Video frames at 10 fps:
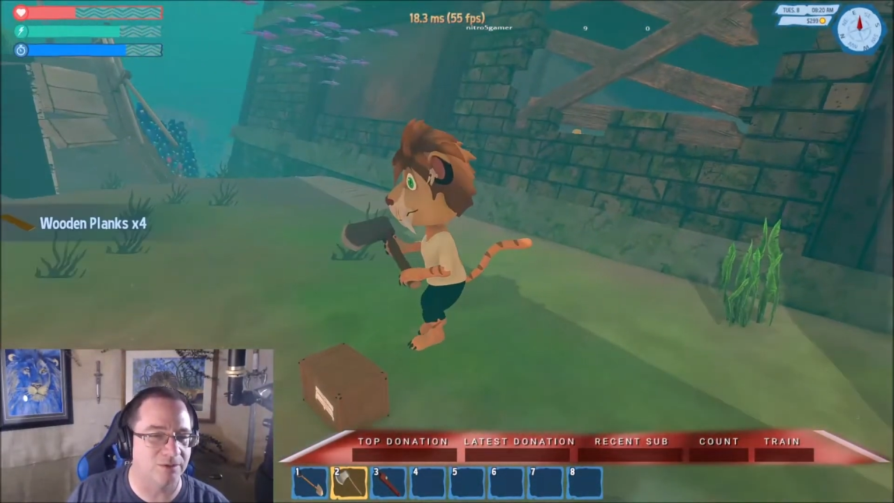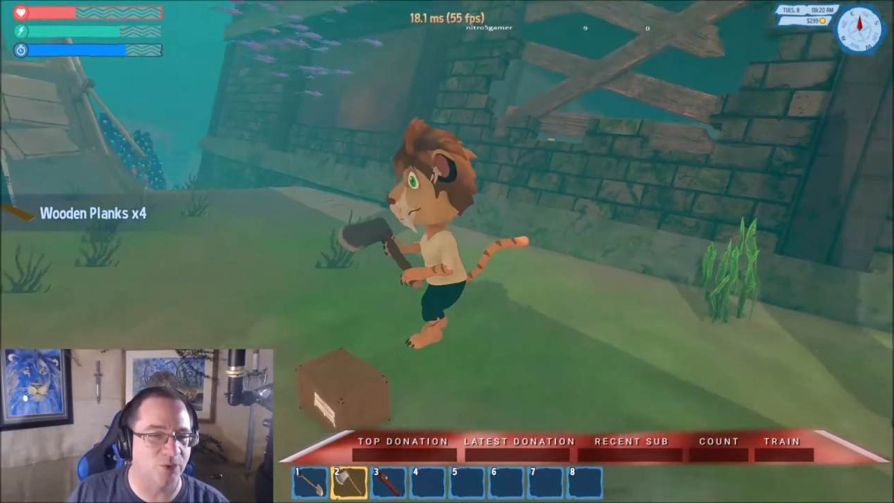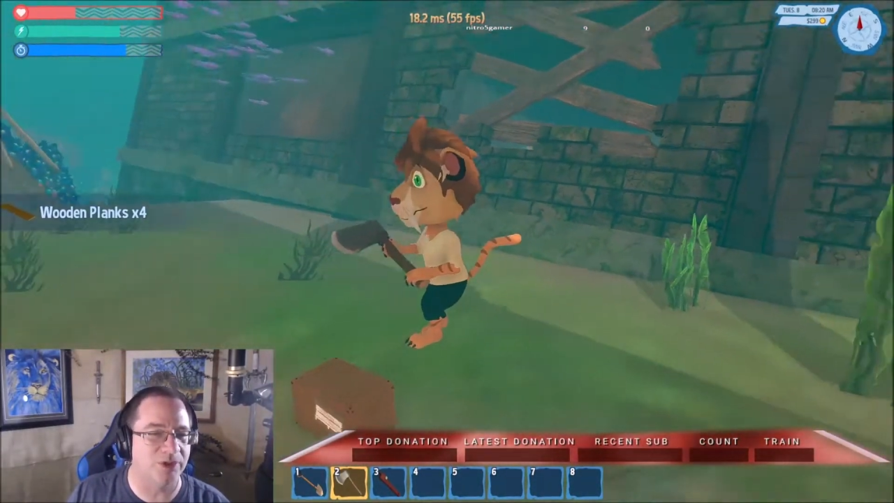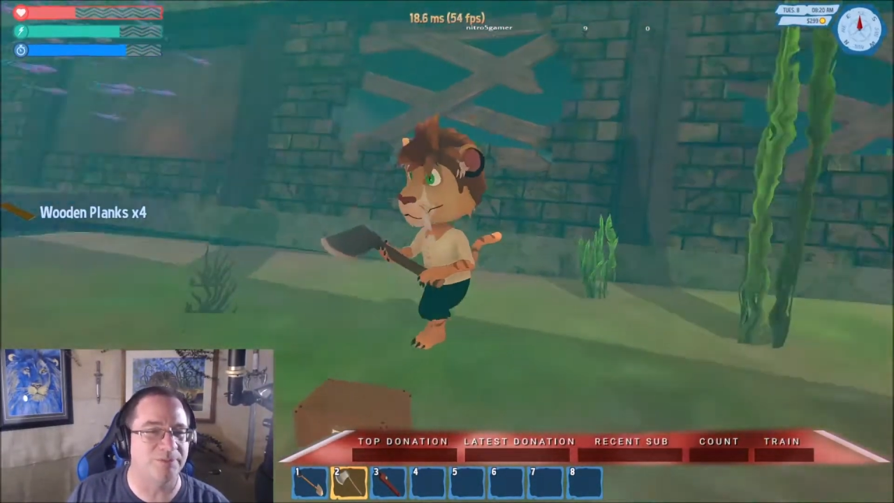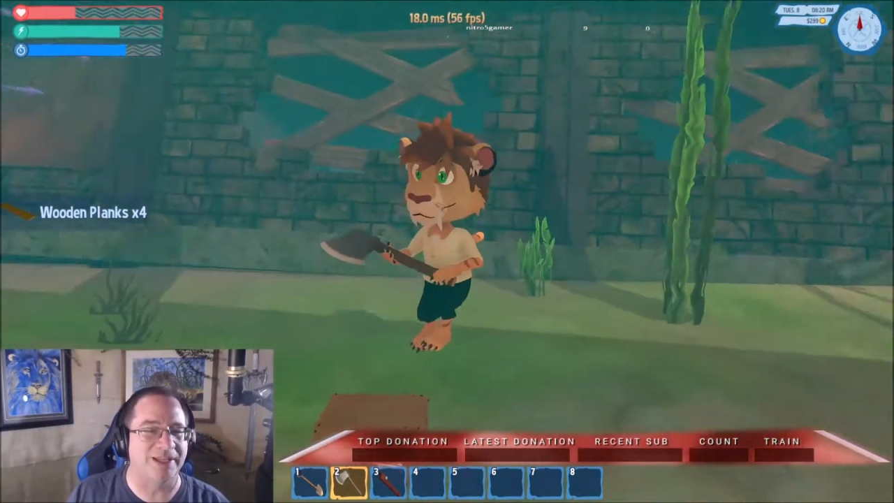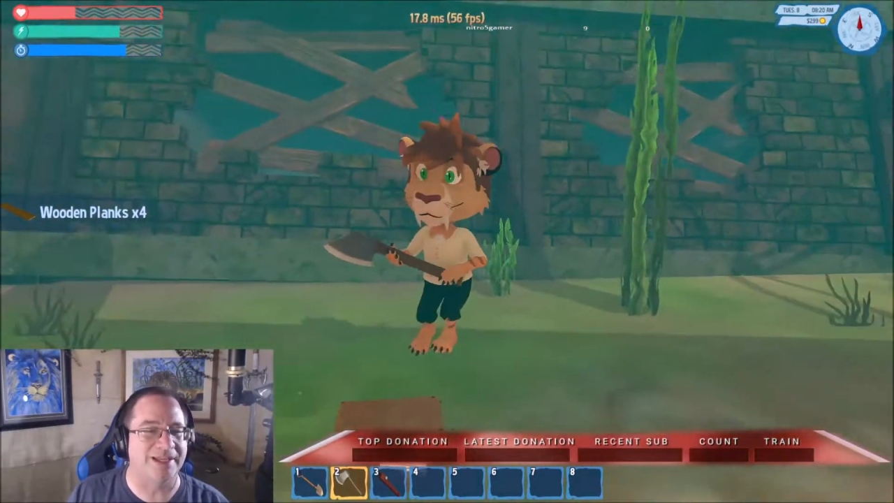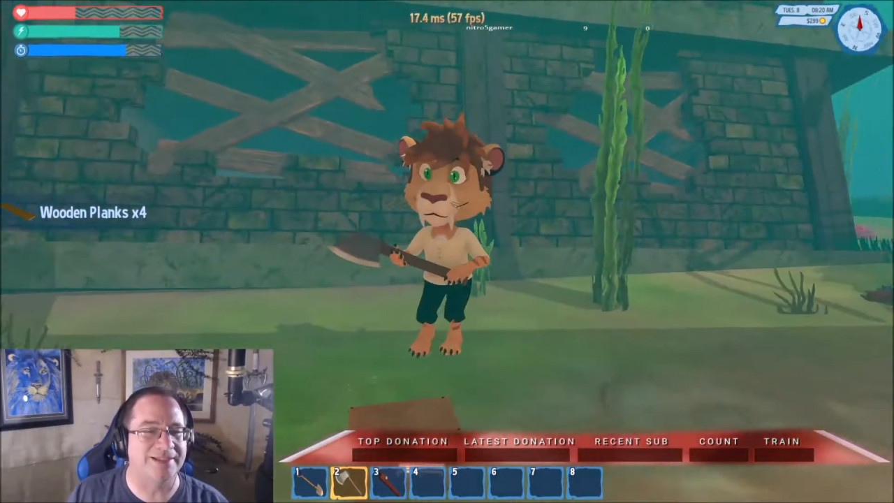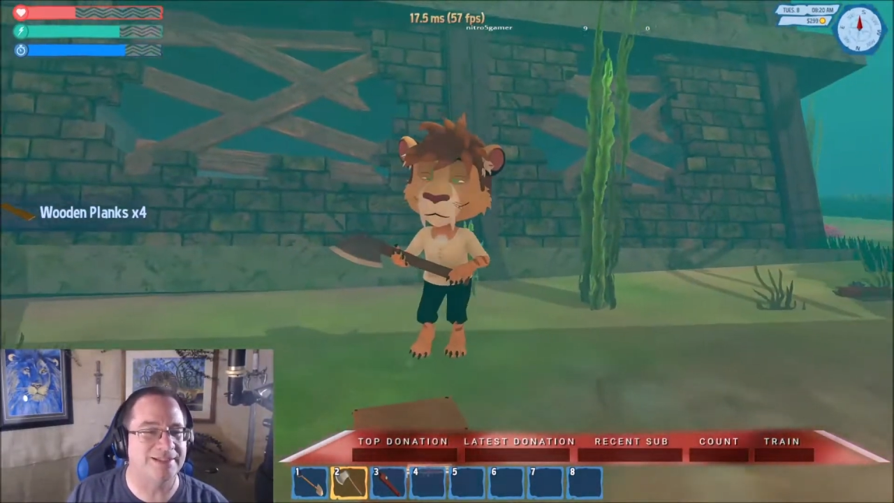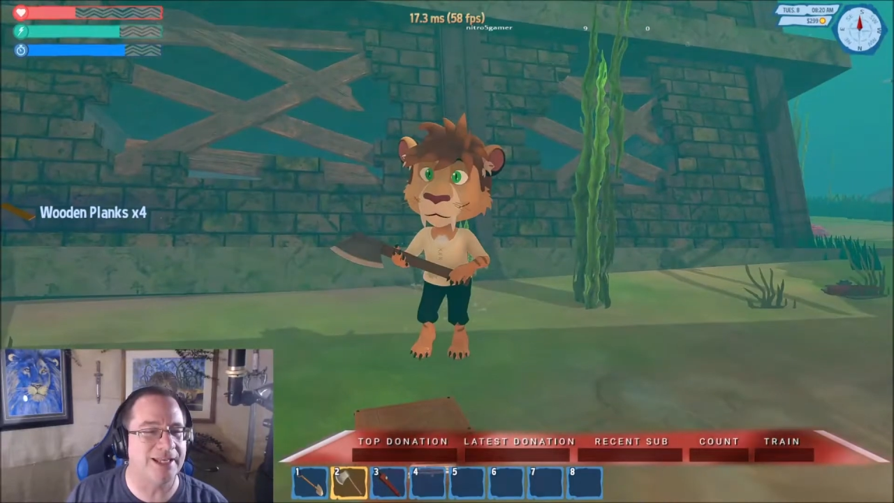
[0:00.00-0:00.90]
wooden planks.